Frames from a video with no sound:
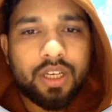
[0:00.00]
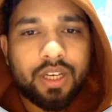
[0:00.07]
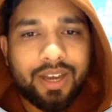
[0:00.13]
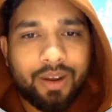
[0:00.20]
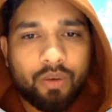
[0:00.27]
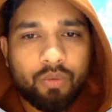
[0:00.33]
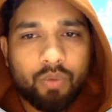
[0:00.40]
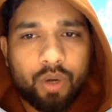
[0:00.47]

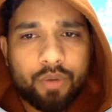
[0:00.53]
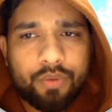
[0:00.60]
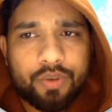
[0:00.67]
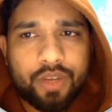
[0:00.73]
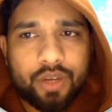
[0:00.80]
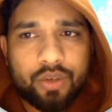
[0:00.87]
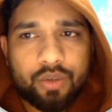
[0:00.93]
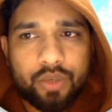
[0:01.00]
Now what we
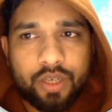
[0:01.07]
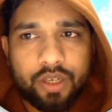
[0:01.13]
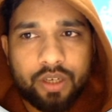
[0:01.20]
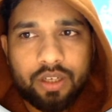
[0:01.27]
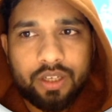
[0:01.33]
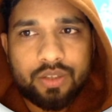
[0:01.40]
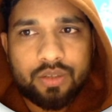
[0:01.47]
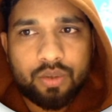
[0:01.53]
can do here,
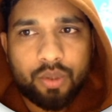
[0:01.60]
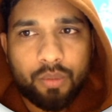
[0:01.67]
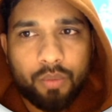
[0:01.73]
let's go to the